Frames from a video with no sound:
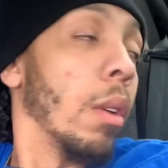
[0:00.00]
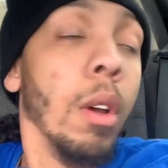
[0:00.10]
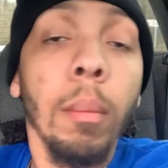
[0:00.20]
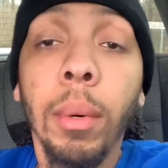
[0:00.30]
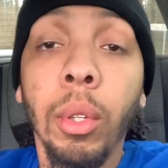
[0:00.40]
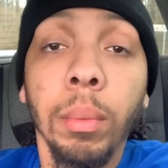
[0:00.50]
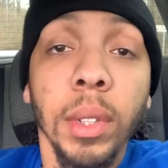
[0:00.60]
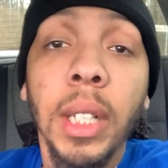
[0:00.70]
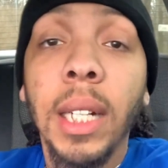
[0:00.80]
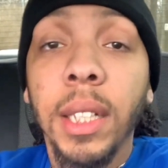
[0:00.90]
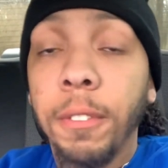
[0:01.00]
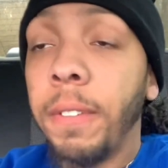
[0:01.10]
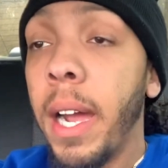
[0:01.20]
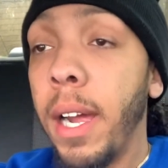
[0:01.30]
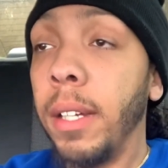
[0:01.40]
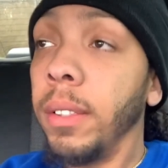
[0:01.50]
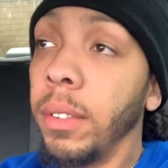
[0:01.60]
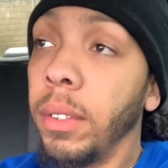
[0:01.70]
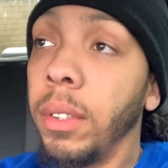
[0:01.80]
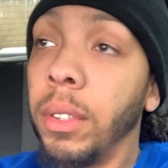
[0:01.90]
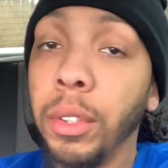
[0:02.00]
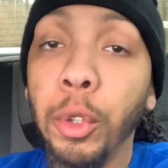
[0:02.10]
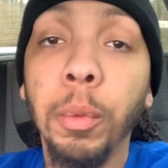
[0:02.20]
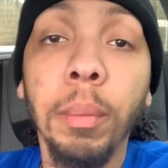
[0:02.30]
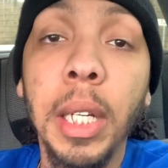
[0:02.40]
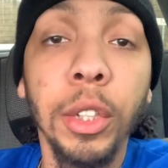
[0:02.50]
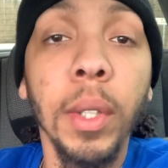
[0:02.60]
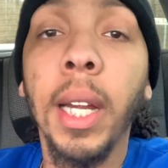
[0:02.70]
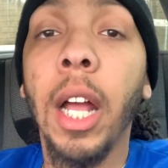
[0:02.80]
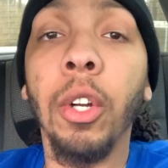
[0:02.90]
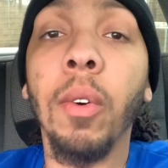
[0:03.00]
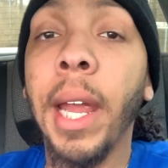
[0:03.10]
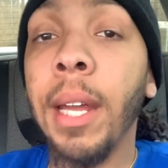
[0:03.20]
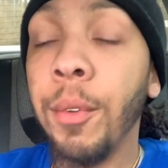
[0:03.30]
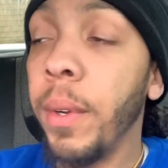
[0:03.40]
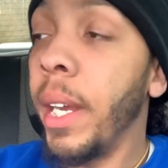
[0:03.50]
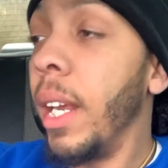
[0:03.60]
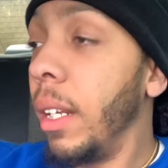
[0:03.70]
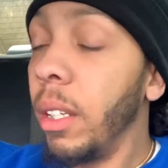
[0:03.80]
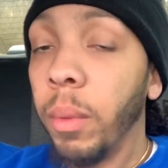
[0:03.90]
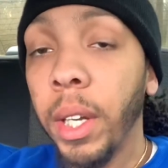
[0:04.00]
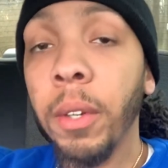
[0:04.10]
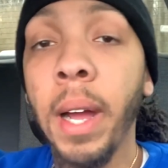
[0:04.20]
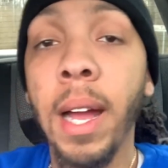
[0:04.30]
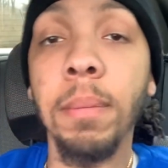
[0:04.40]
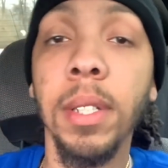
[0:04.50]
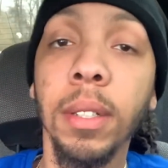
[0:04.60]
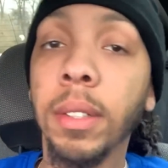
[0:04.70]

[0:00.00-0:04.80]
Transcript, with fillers: Boom, shots get fired. You miss. You ain't got no aim. You ain't hit neither one of your ops.